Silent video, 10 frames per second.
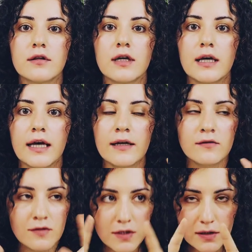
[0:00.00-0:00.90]
And
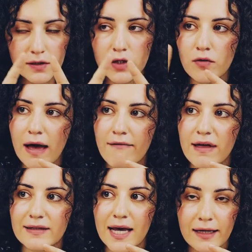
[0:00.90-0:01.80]
until you have
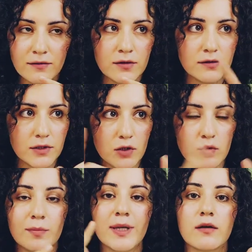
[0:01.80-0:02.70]
that handled, you
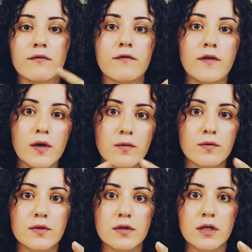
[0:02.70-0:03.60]
will be confused